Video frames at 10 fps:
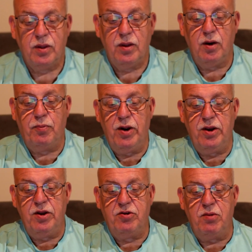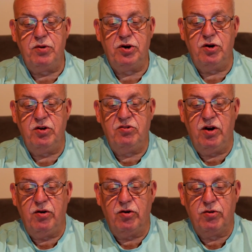The operating temperature is
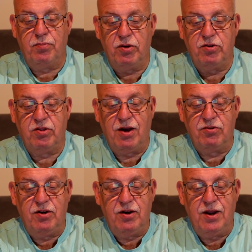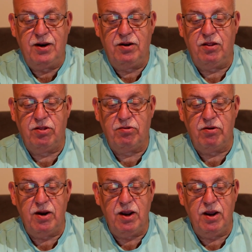0 to
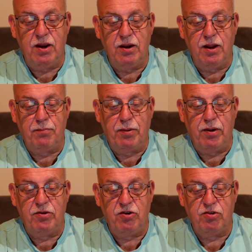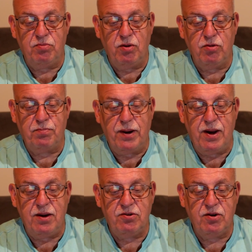+1093. The appearance is smooth
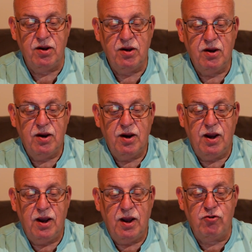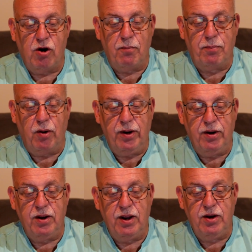paste. Drop point.
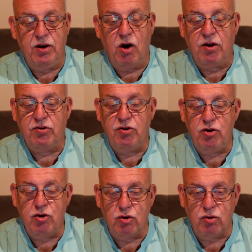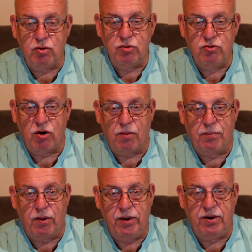It has no drop
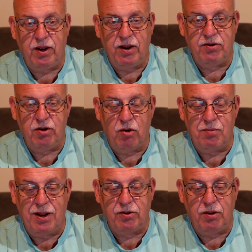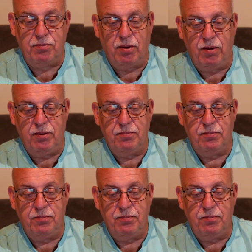point, it has no melting point.